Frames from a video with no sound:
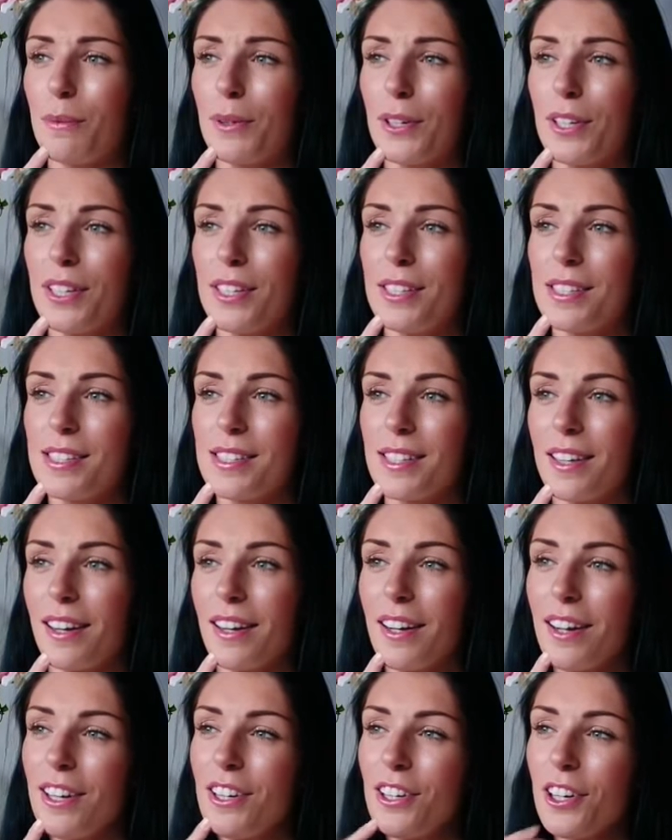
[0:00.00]
because I
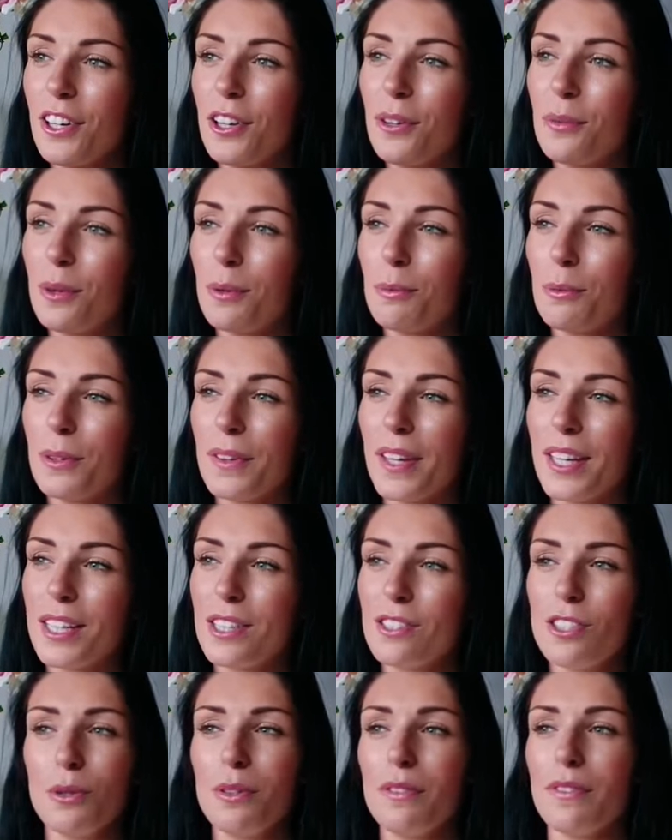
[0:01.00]
kind of don't know what more they
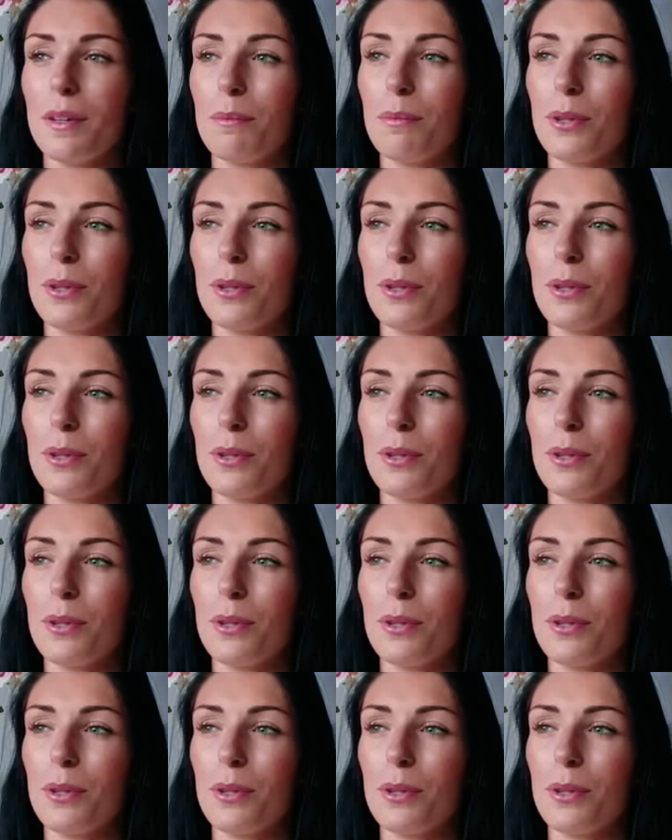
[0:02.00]
could do with it,